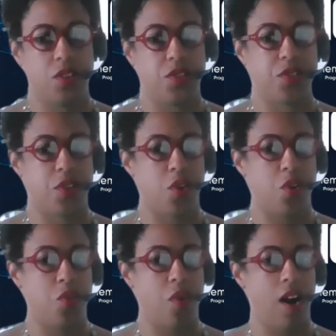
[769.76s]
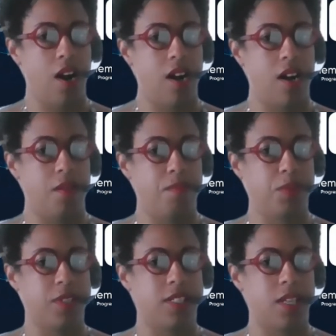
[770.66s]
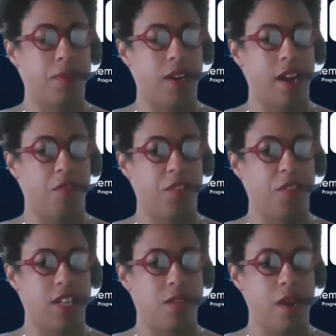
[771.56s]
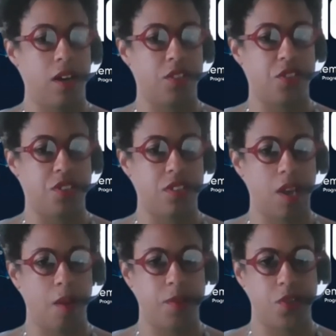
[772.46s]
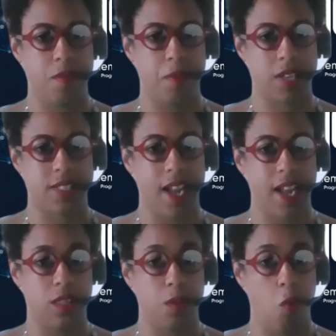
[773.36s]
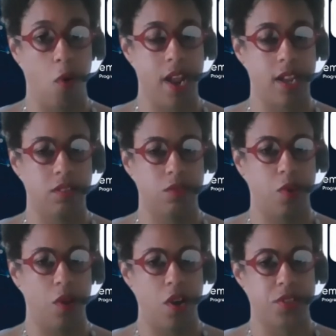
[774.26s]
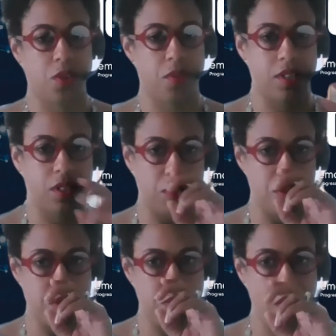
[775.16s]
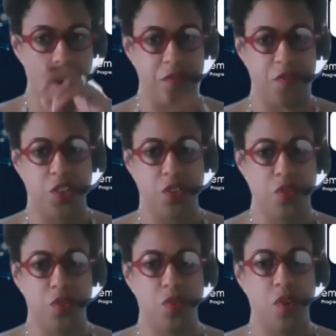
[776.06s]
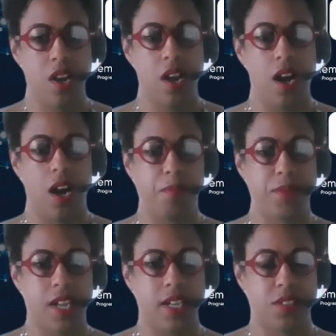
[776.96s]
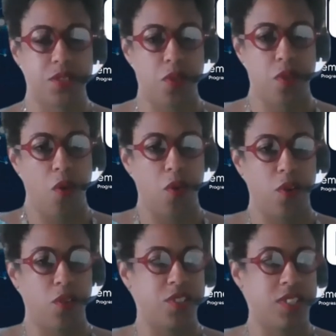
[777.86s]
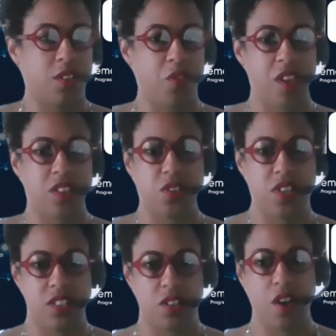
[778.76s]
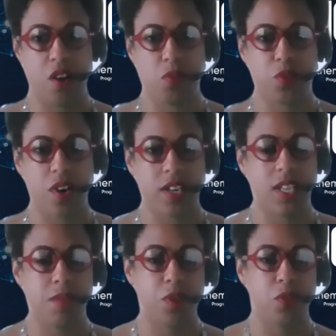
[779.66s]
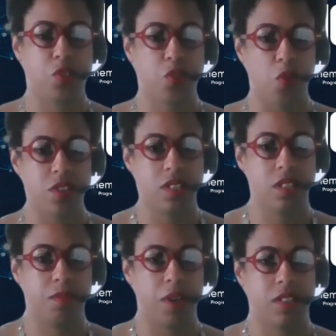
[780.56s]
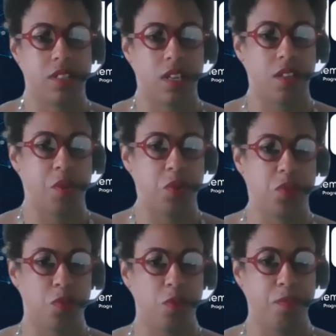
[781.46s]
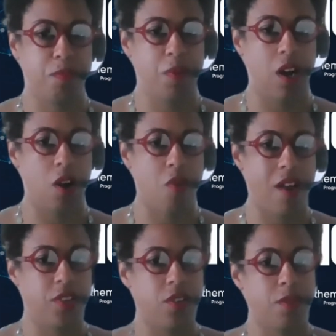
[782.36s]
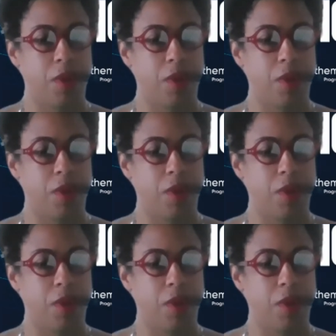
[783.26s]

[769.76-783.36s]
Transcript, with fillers: So uh, please keep an eye out for that email. It should come into your inbox at 8 in the morning. We'll also include a few updates or, or, or just little things you need to know. We'll try to keep those short, but uh, those will arrive in your